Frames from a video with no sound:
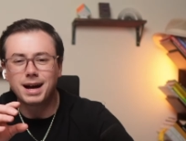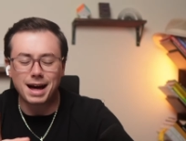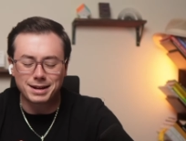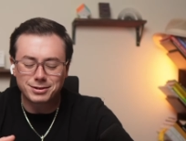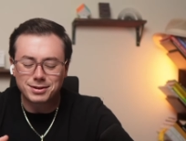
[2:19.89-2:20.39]

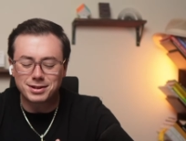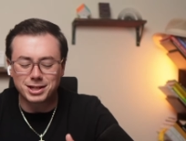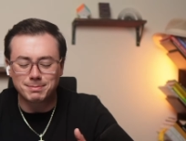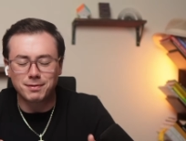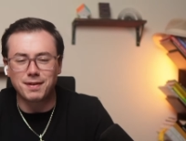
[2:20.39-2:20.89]
Honestly, the
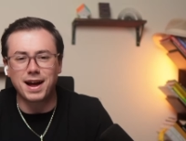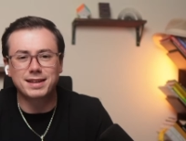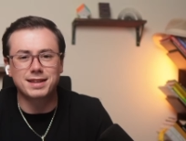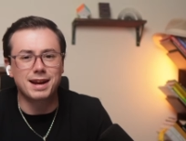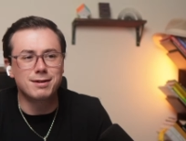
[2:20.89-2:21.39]
simple
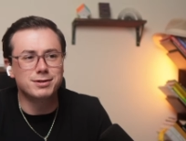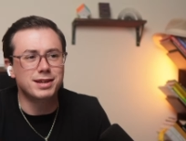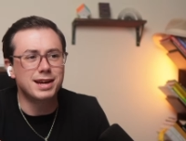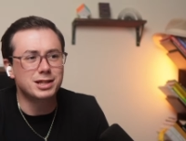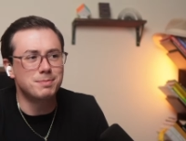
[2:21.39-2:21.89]
fact that
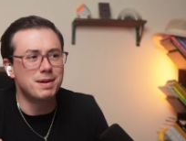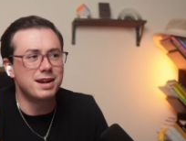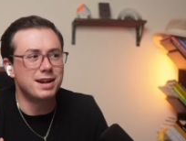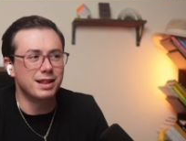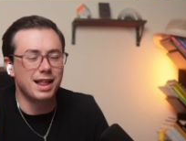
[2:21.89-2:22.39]
AOC has been
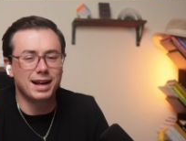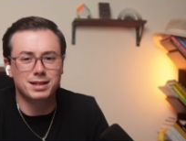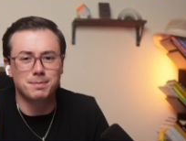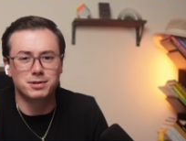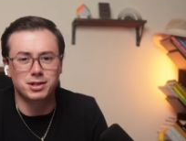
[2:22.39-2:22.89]
in an
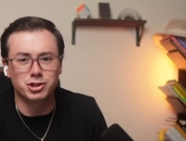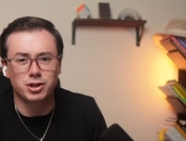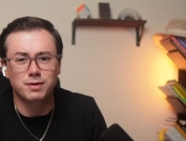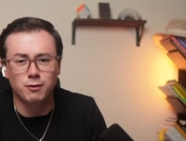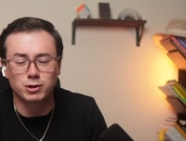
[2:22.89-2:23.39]
elected
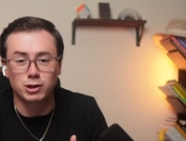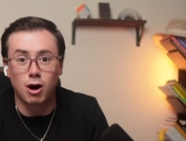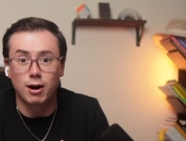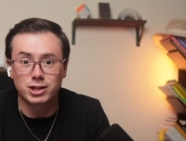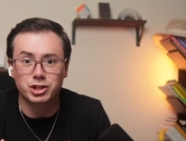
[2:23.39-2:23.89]
position for as
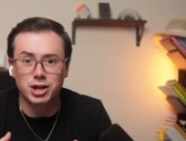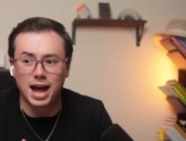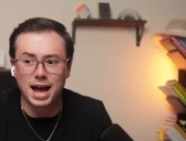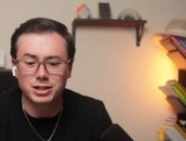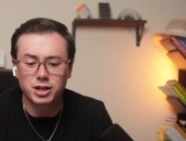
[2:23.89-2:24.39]
long as she
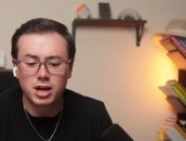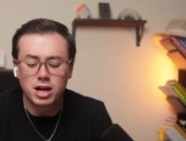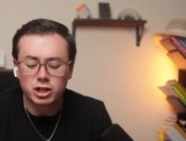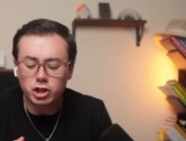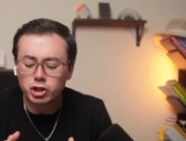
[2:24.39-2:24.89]
has
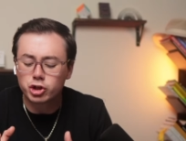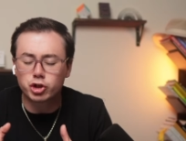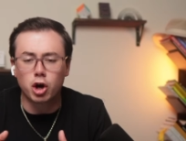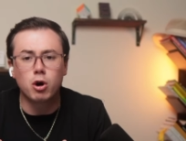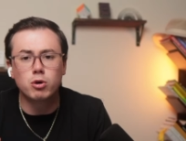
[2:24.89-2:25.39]
just
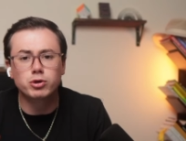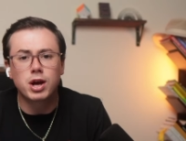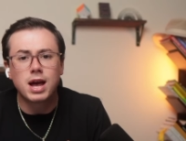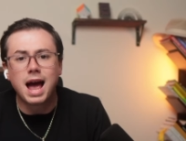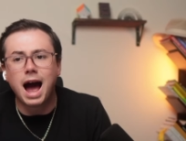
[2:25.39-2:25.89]
shows
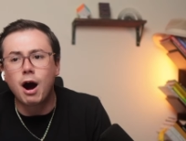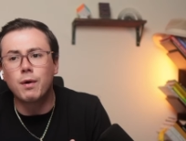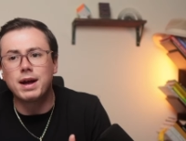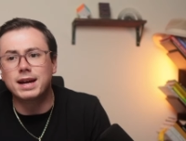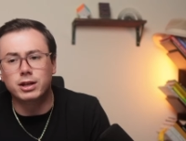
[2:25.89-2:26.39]

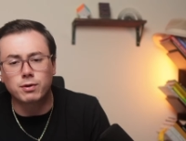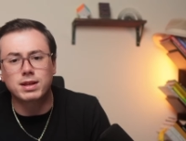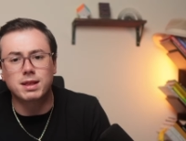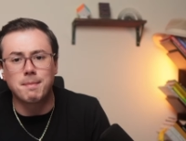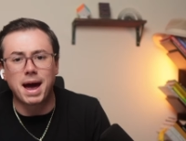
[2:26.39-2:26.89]
how
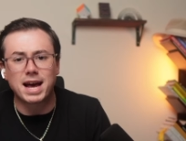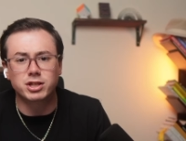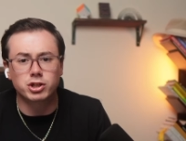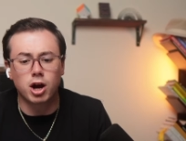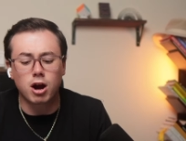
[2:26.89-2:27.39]
ignorant the
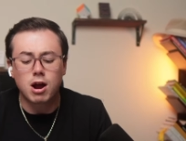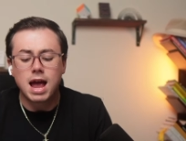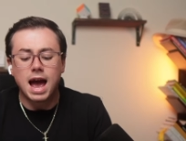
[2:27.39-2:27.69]
masses are.